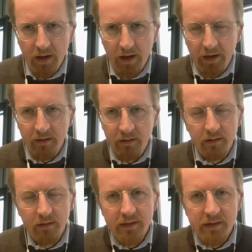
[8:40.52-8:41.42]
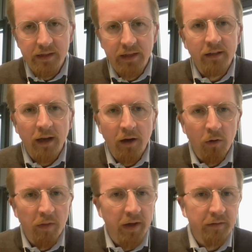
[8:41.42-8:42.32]
And seeing now
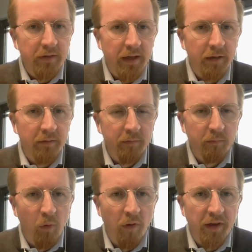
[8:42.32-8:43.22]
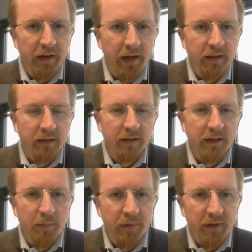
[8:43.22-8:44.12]
that we have more than 800
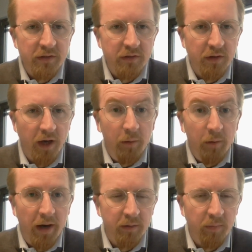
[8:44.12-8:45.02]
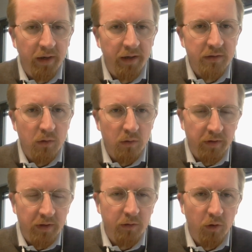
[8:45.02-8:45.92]
companies on our marketplace
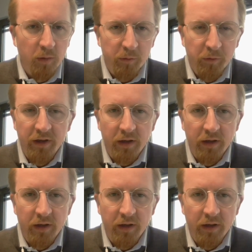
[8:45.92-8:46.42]
already collaborating,